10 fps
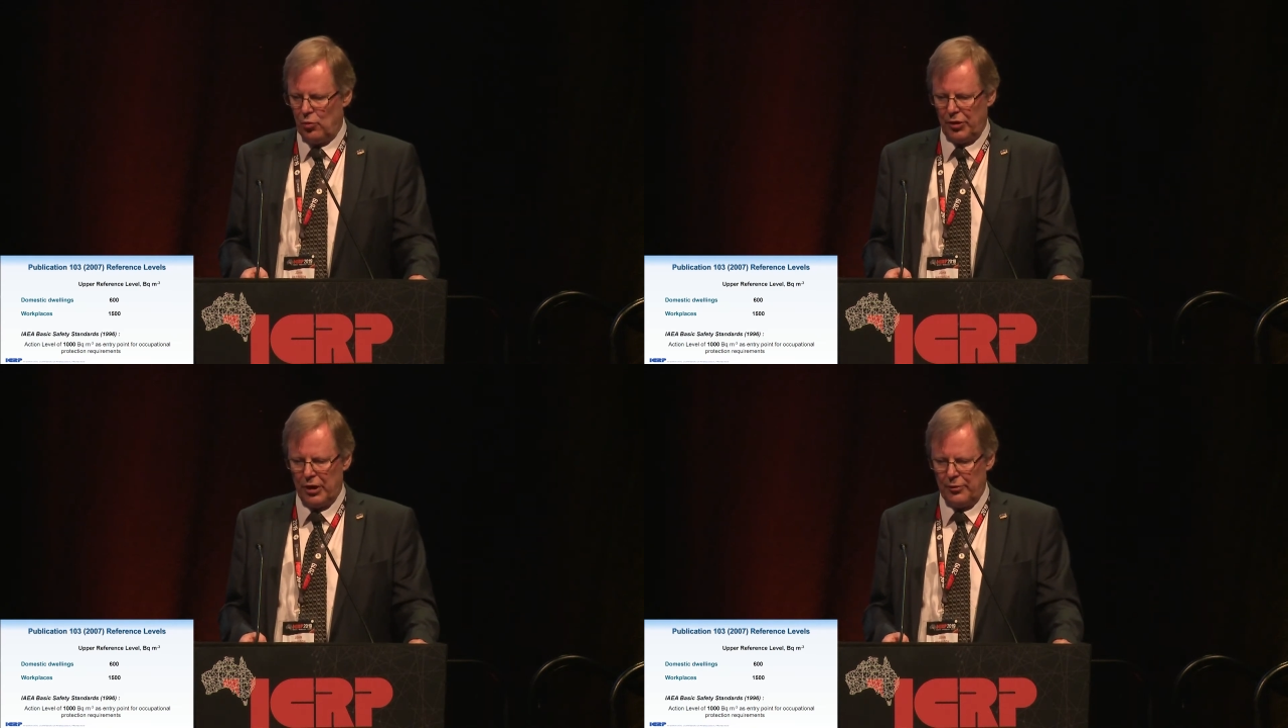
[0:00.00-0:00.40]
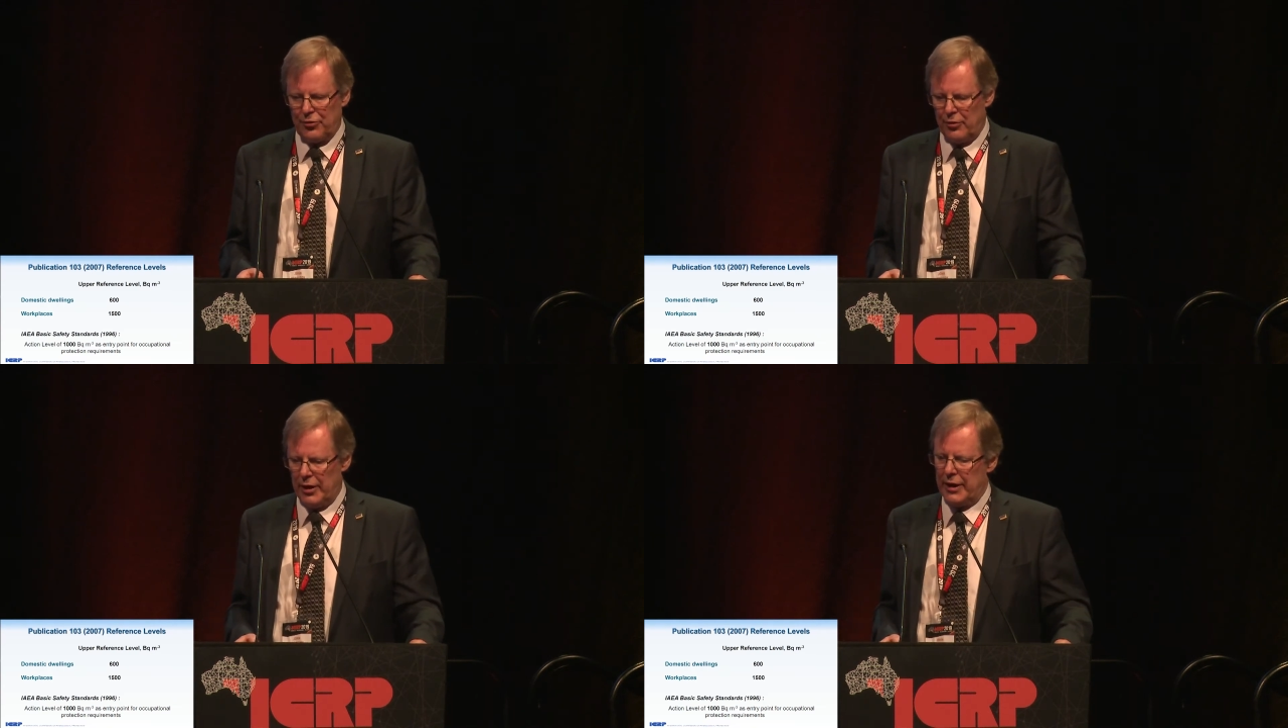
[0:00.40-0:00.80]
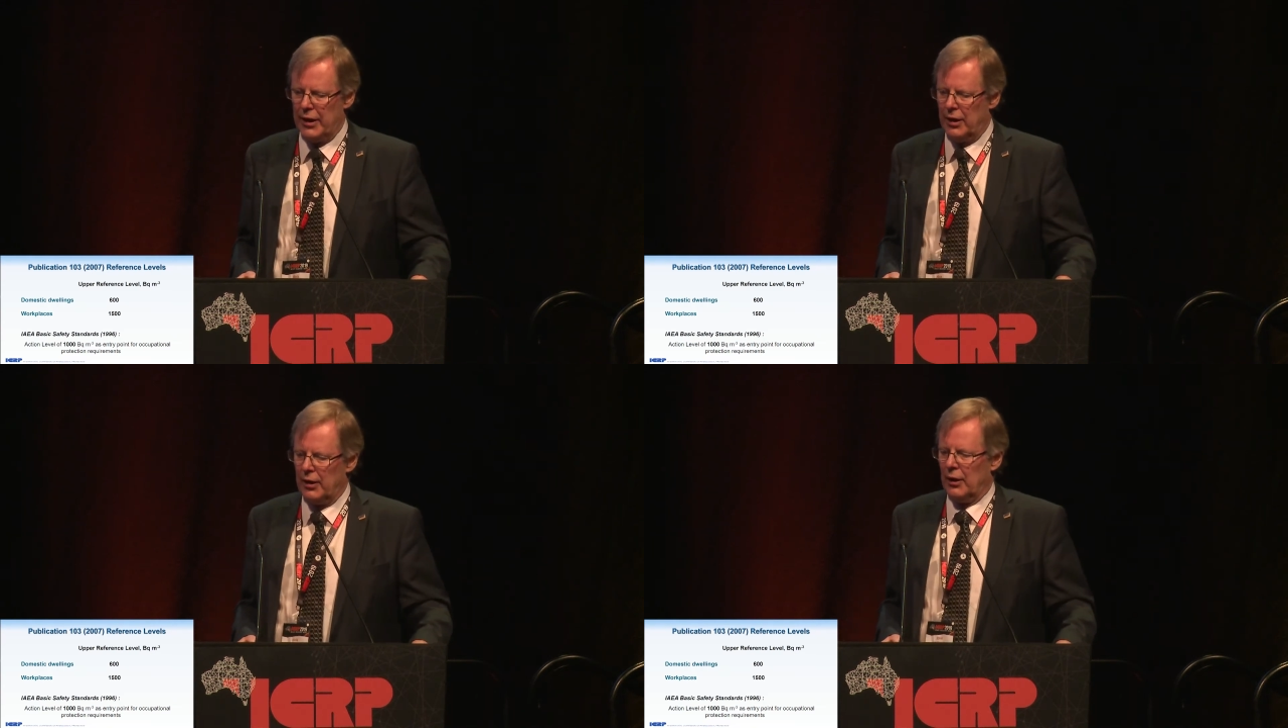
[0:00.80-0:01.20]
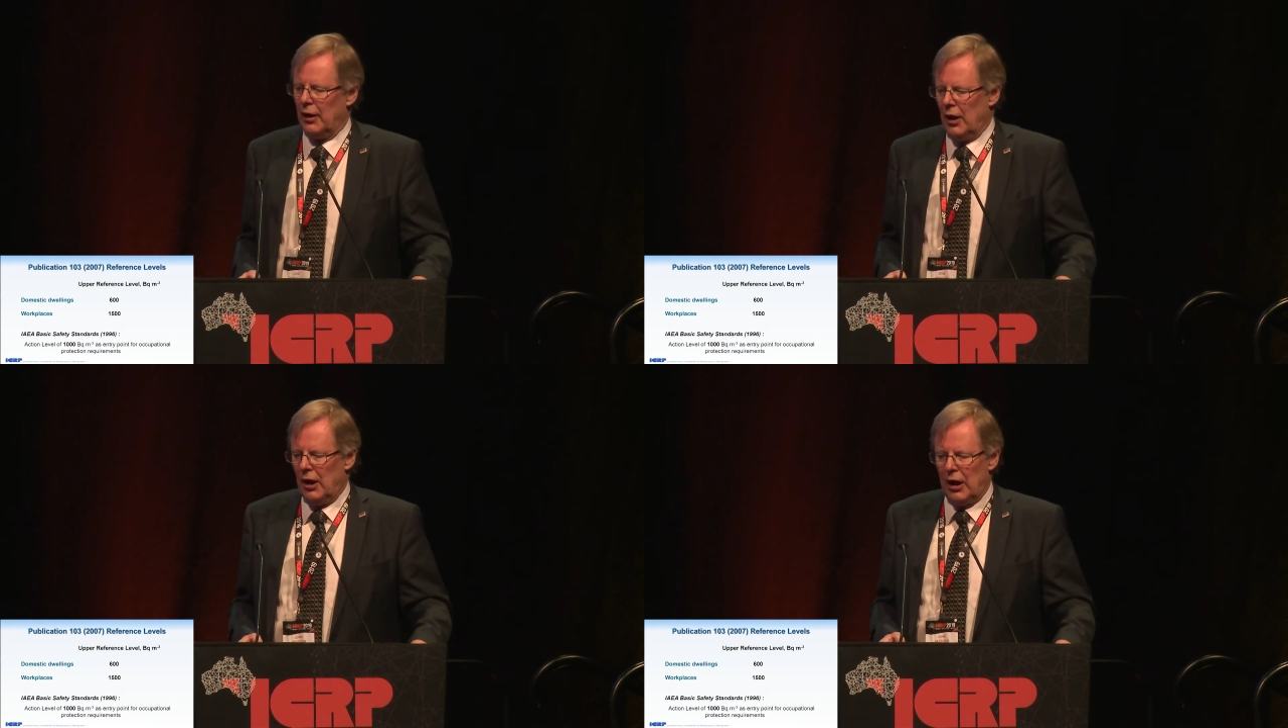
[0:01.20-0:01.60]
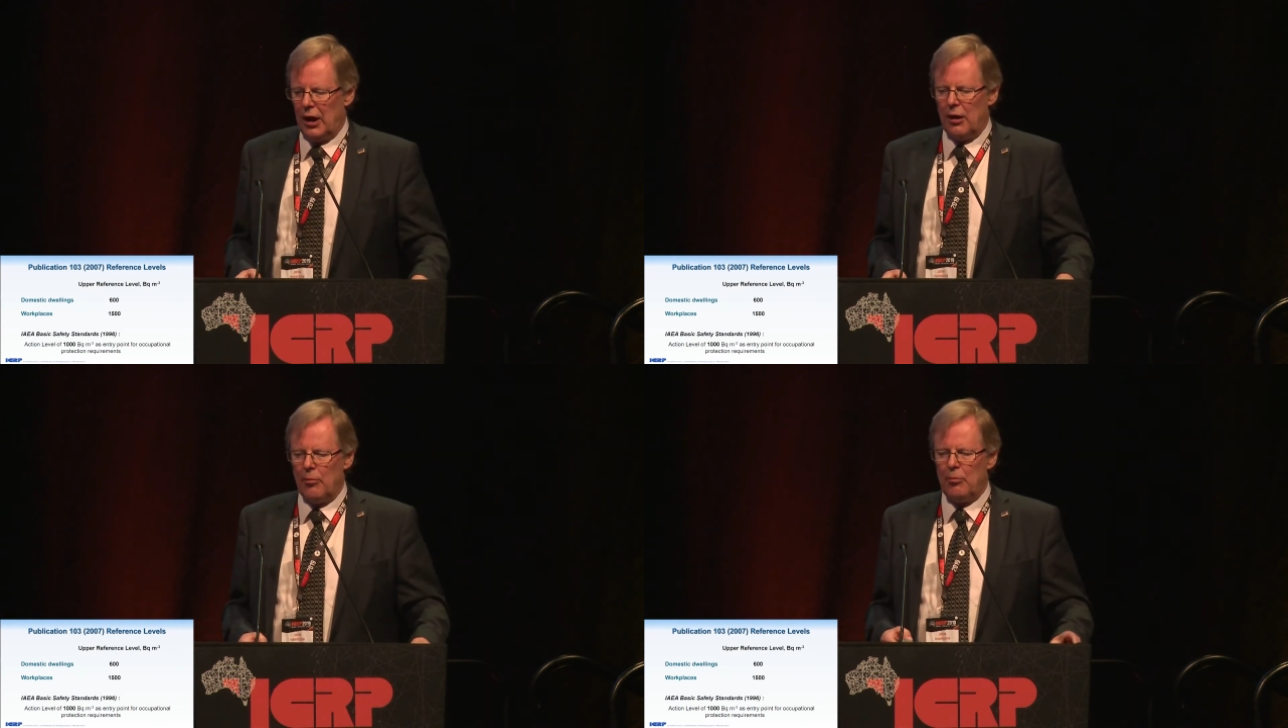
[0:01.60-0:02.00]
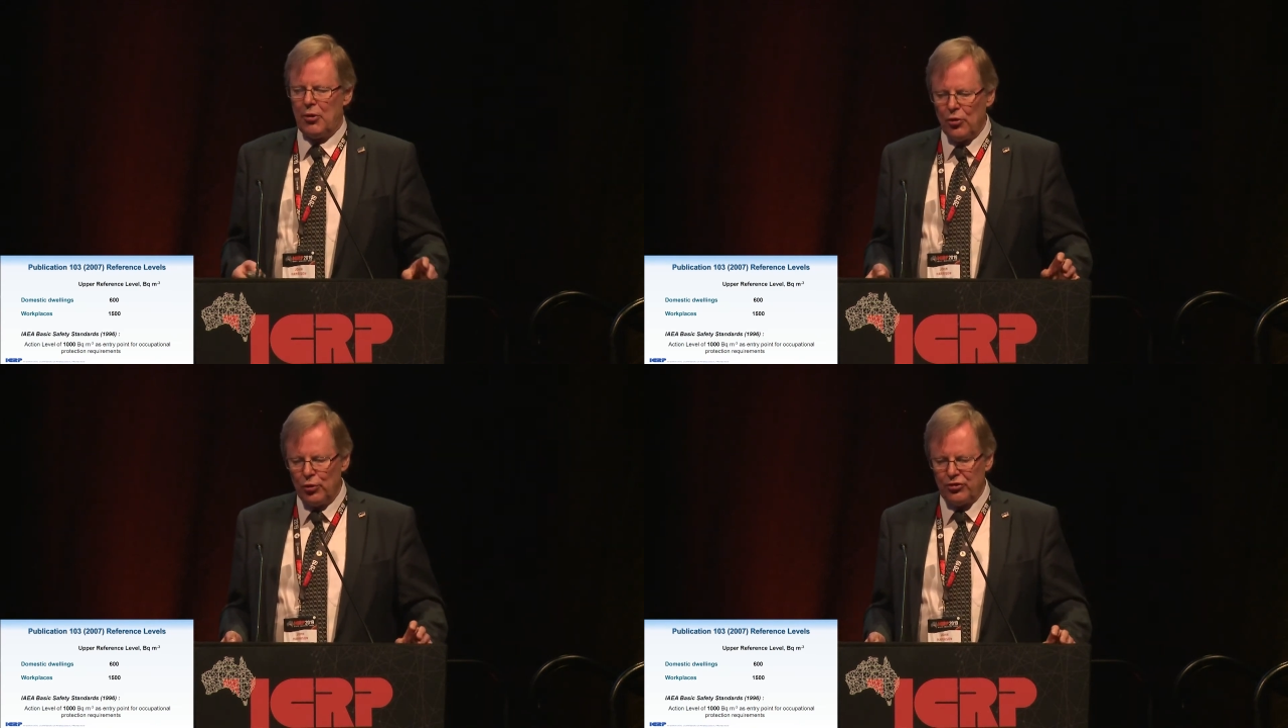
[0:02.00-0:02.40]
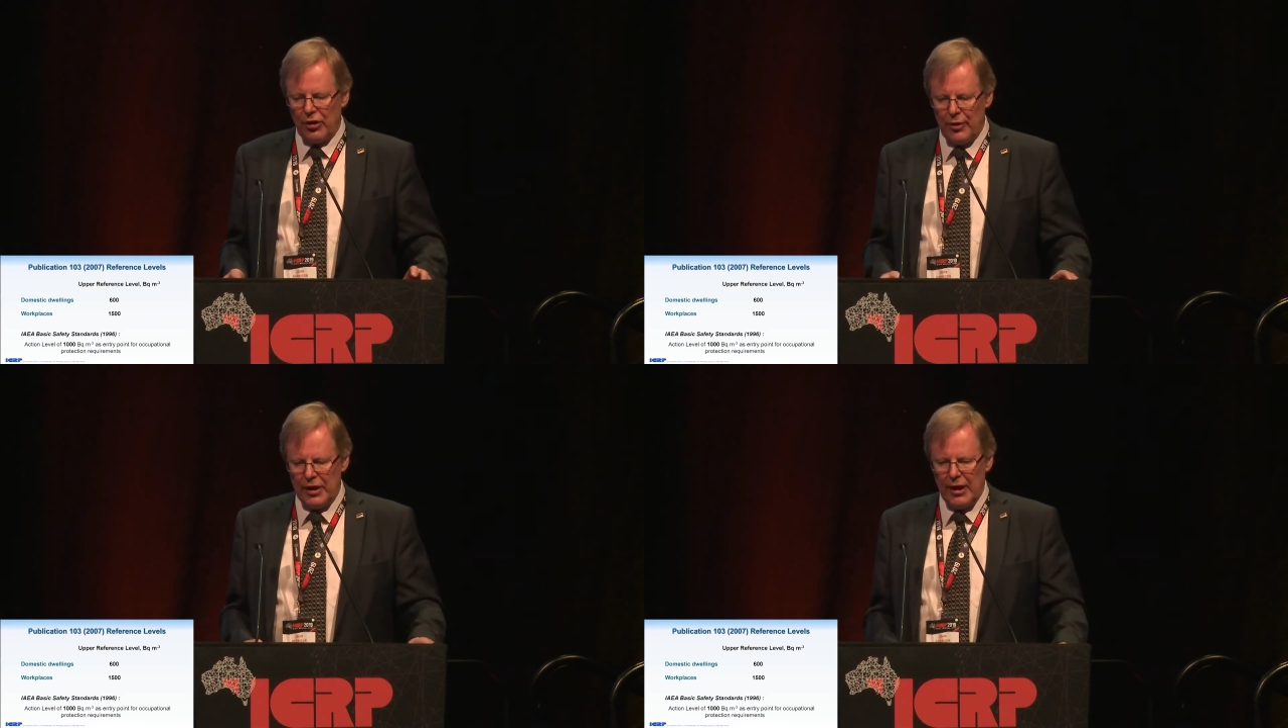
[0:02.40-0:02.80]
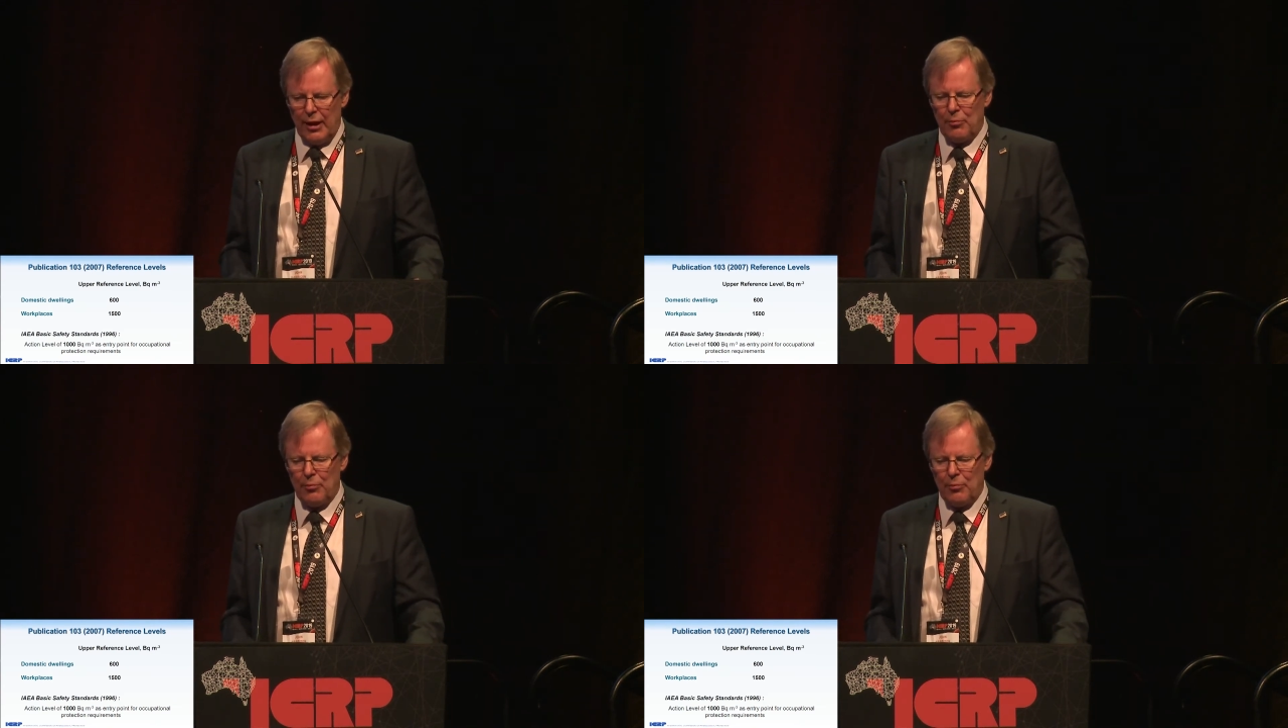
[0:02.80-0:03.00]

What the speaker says: 103. But also in that